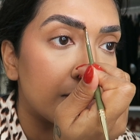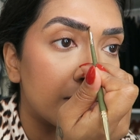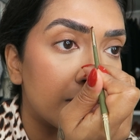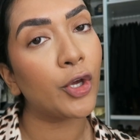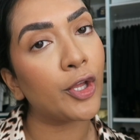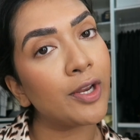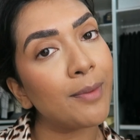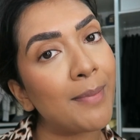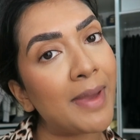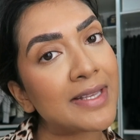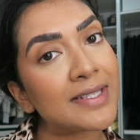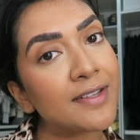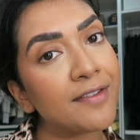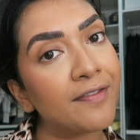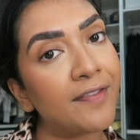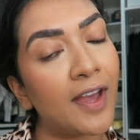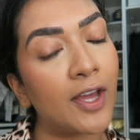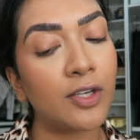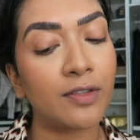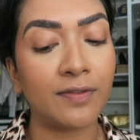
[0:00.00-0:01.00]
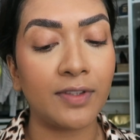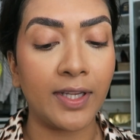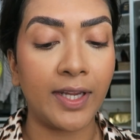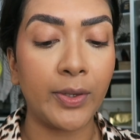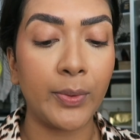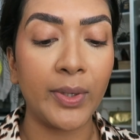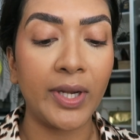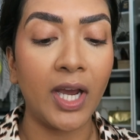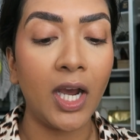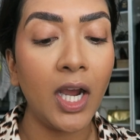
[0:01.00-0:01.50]
Not a massive fan of
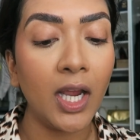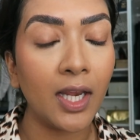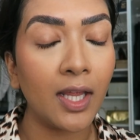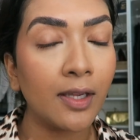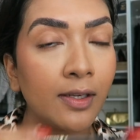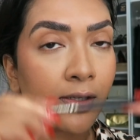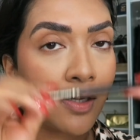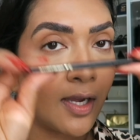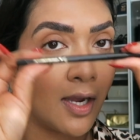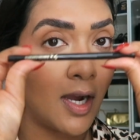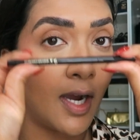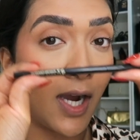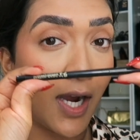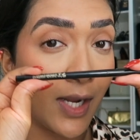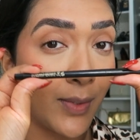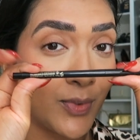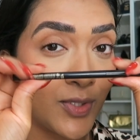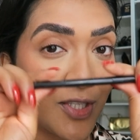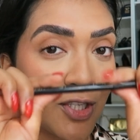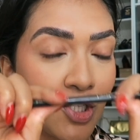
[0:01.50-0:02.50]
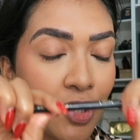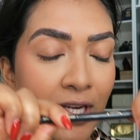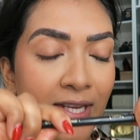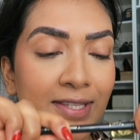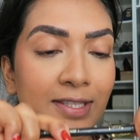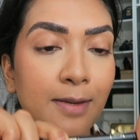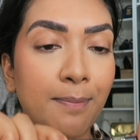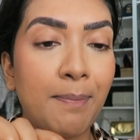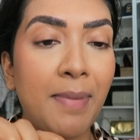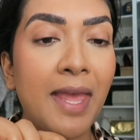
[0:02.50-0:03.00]
liquid eyeliner. I would
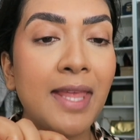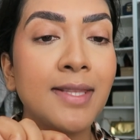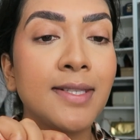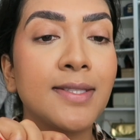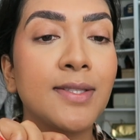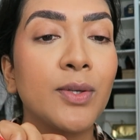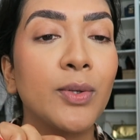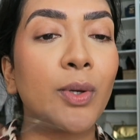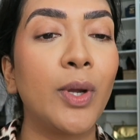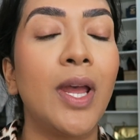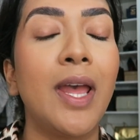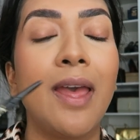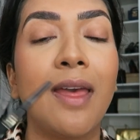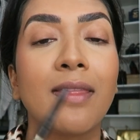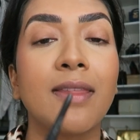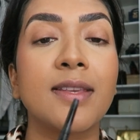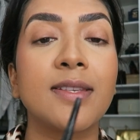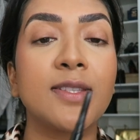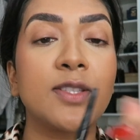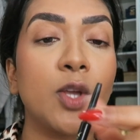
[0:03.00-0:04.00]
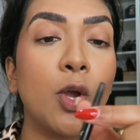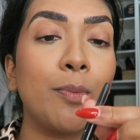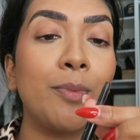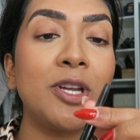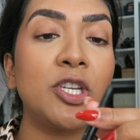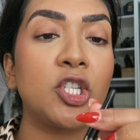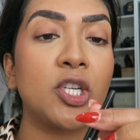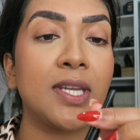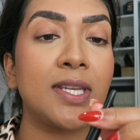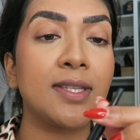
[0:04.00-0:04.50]
suggest a pencil. They're so
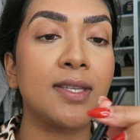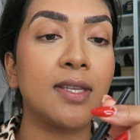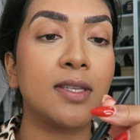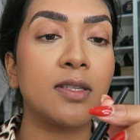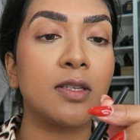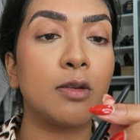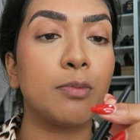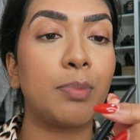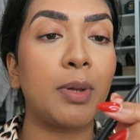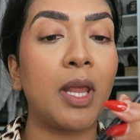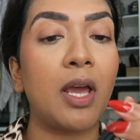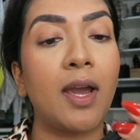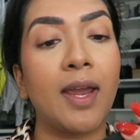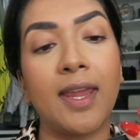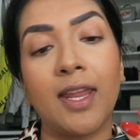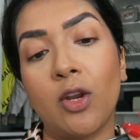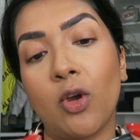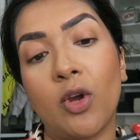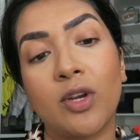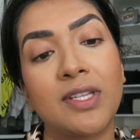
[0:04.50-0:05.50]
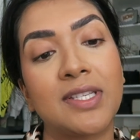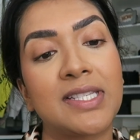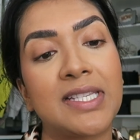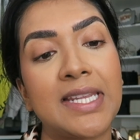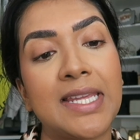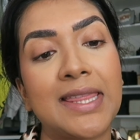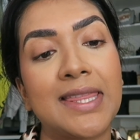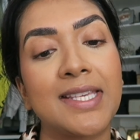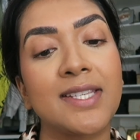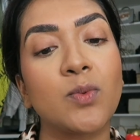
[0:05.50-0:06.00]
much easier to apply, and
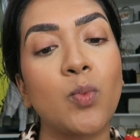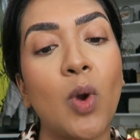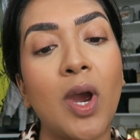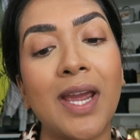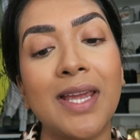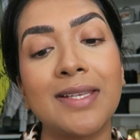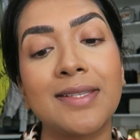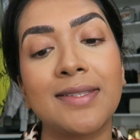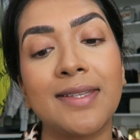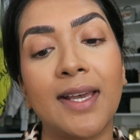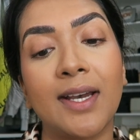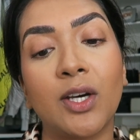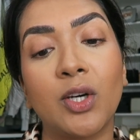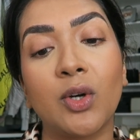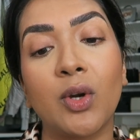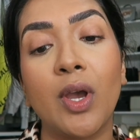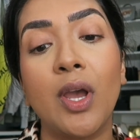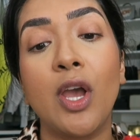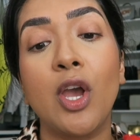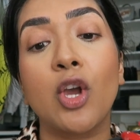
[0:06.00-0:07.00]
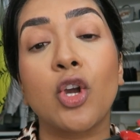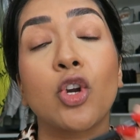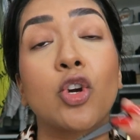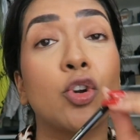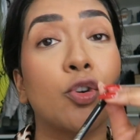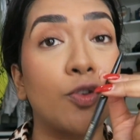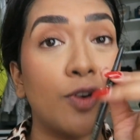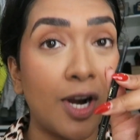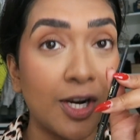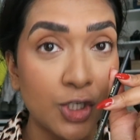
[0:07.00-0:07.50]
honestly, this YSL
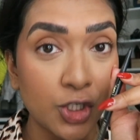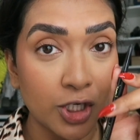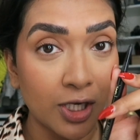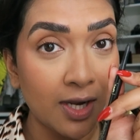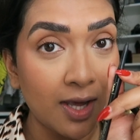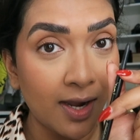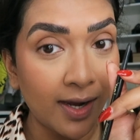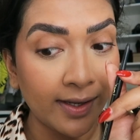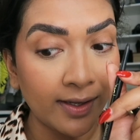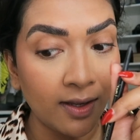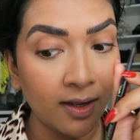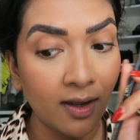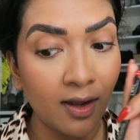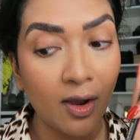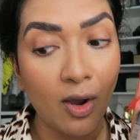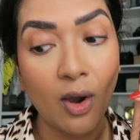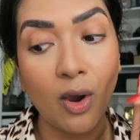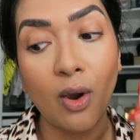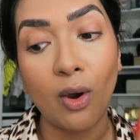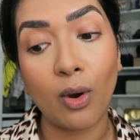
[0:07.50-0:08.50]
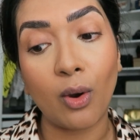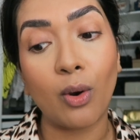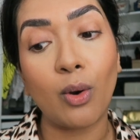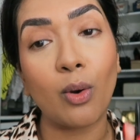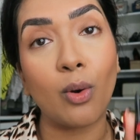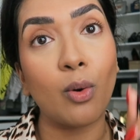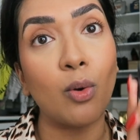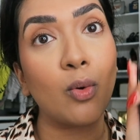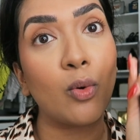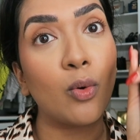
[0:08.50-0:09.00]
crush liner,
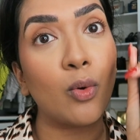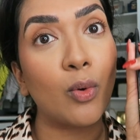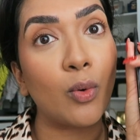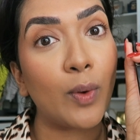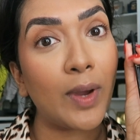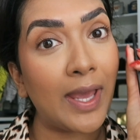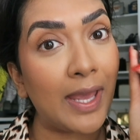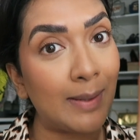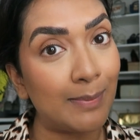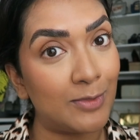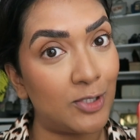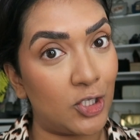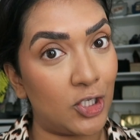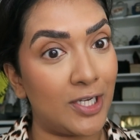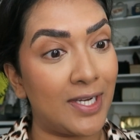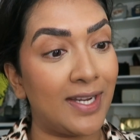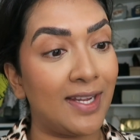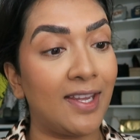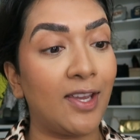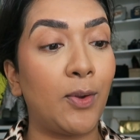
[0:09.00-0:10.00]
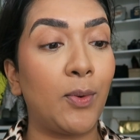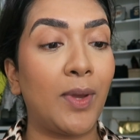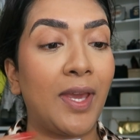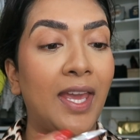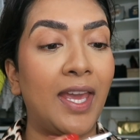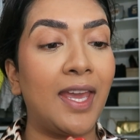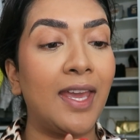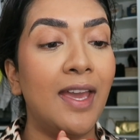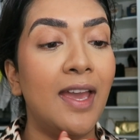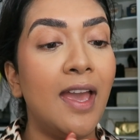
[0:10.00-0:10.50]
OMG,
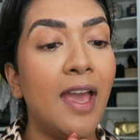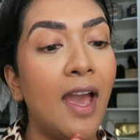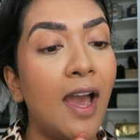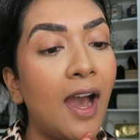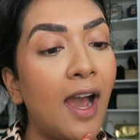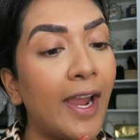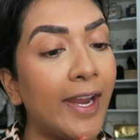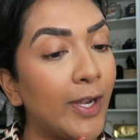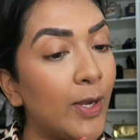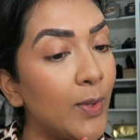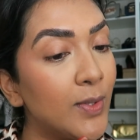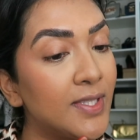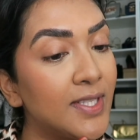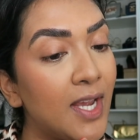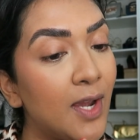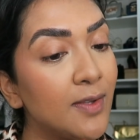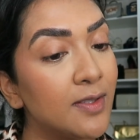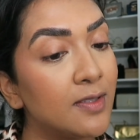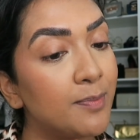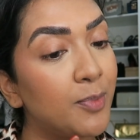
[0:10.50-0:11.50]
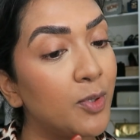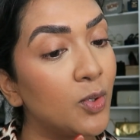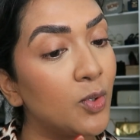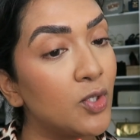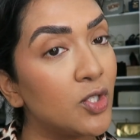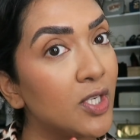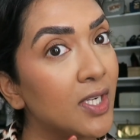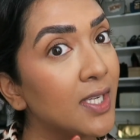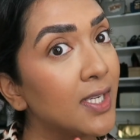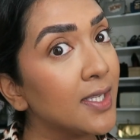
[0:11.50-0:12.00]
okay? I know it sounds
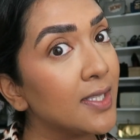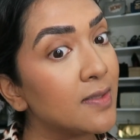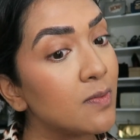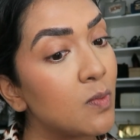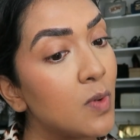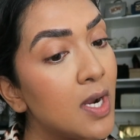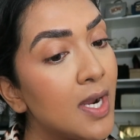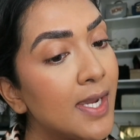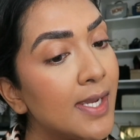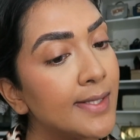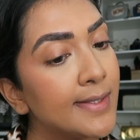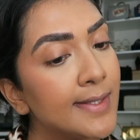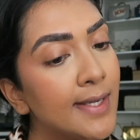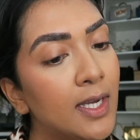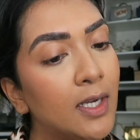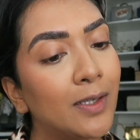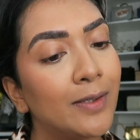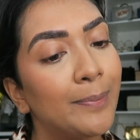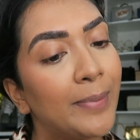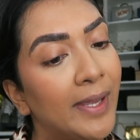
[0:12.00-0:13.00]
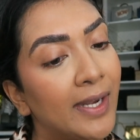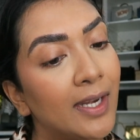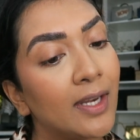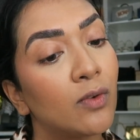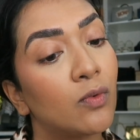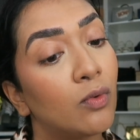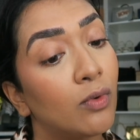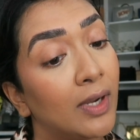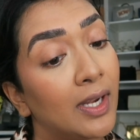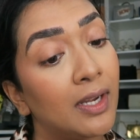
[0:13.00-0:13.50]
bougie, it's YSL, but
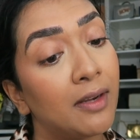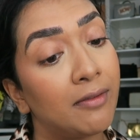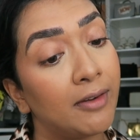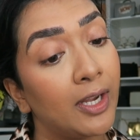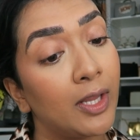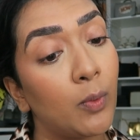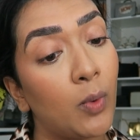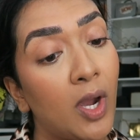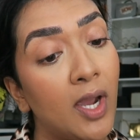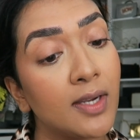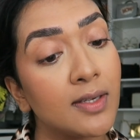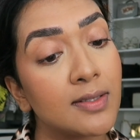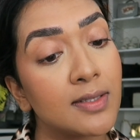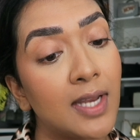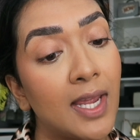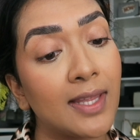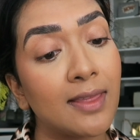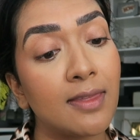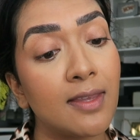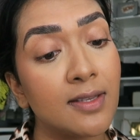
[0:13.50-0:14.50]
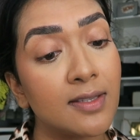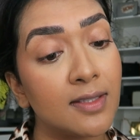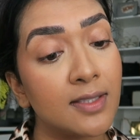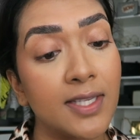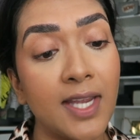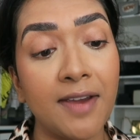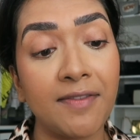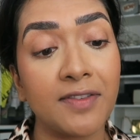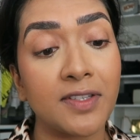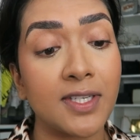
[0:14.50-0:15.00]
it really, really works. Like this
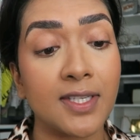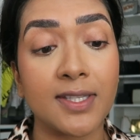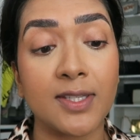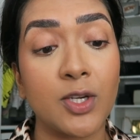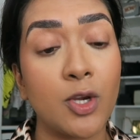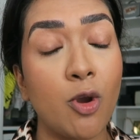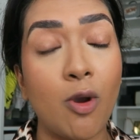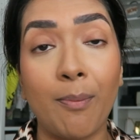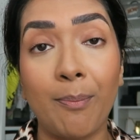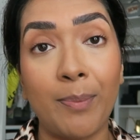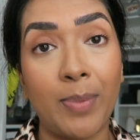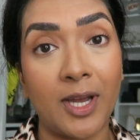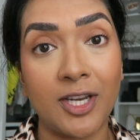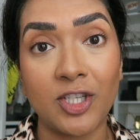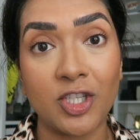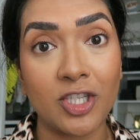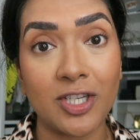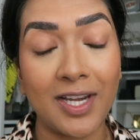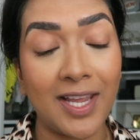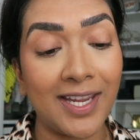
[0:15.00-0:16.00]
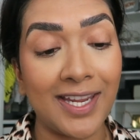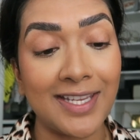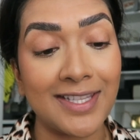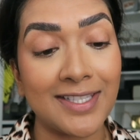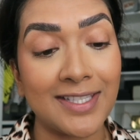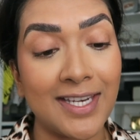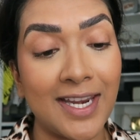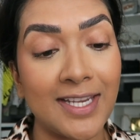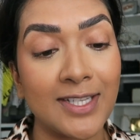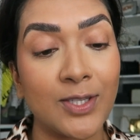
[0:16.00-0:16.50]
stuff does not budge, like
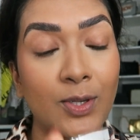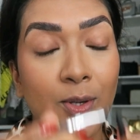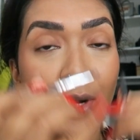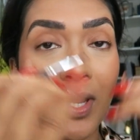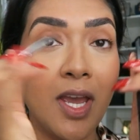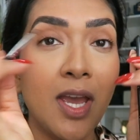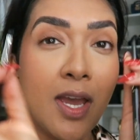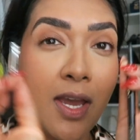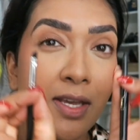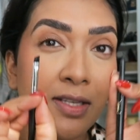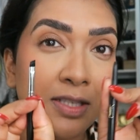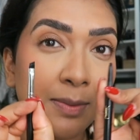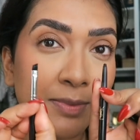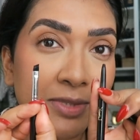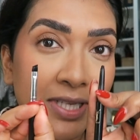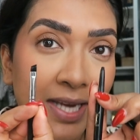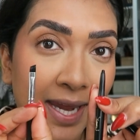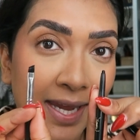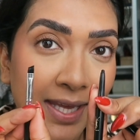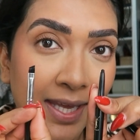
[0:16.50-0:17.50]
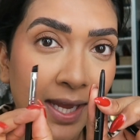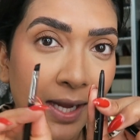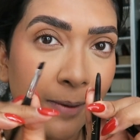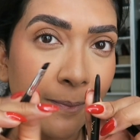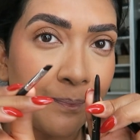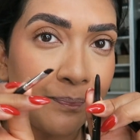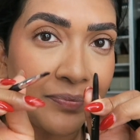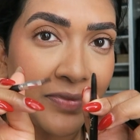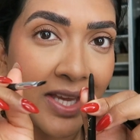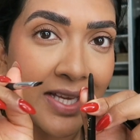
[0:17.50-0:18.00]
it stays on. So I'm taking
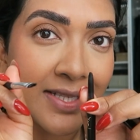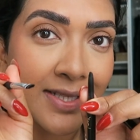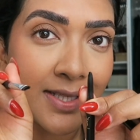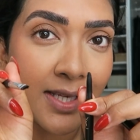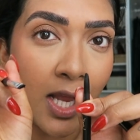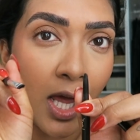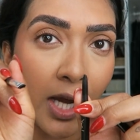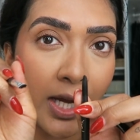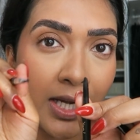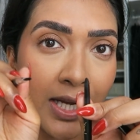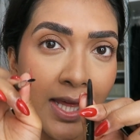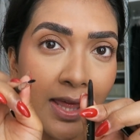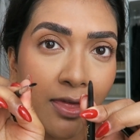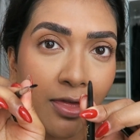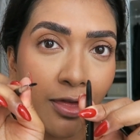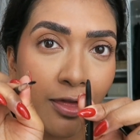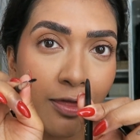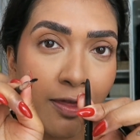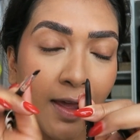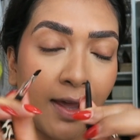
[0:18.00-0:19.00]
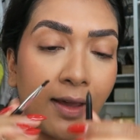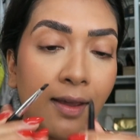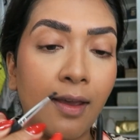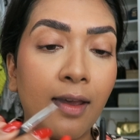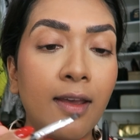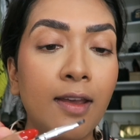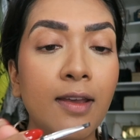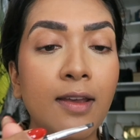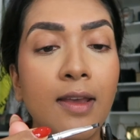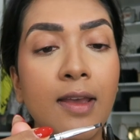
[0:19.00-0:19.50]
a slightly
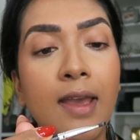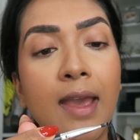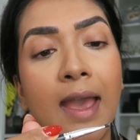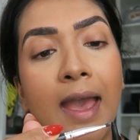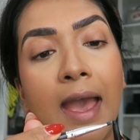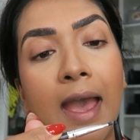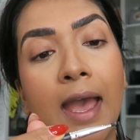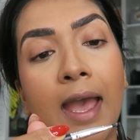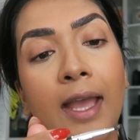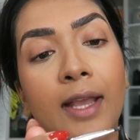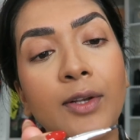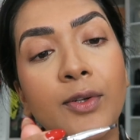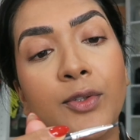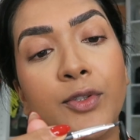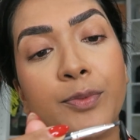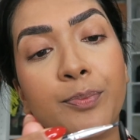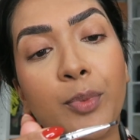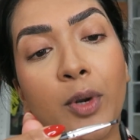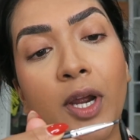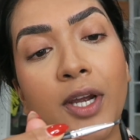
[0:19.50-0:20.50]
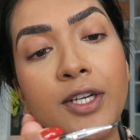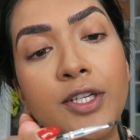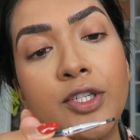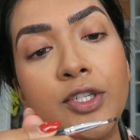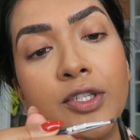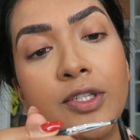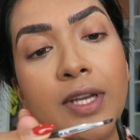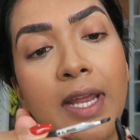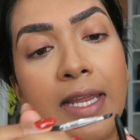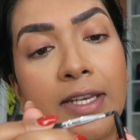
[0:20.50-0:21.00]
thicker angled
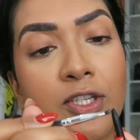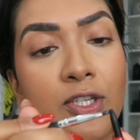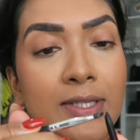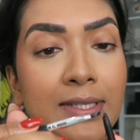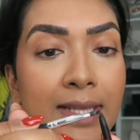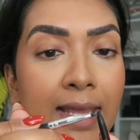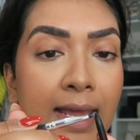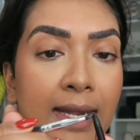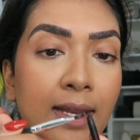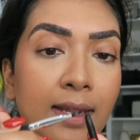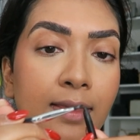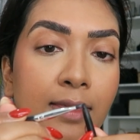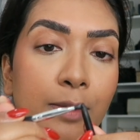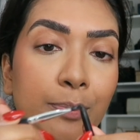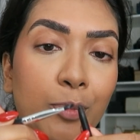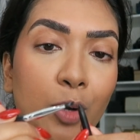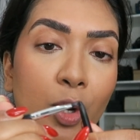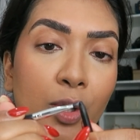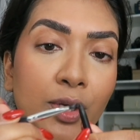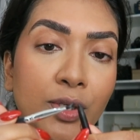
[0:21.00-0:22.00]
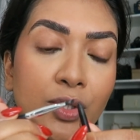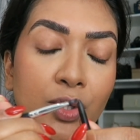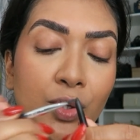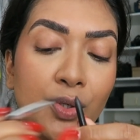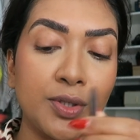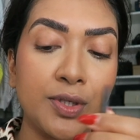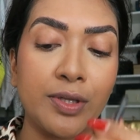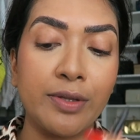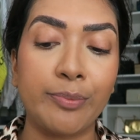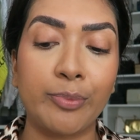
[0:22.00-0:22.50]
brush and just getting the product
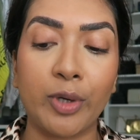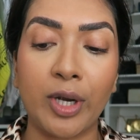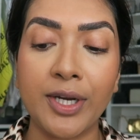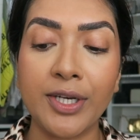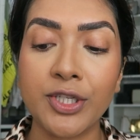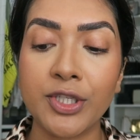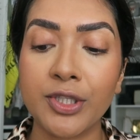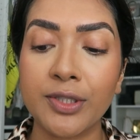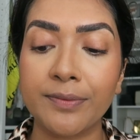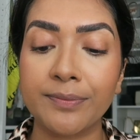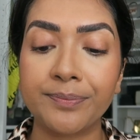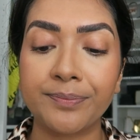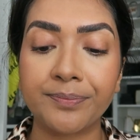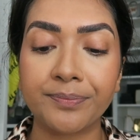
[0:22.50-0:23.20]
onto the brush.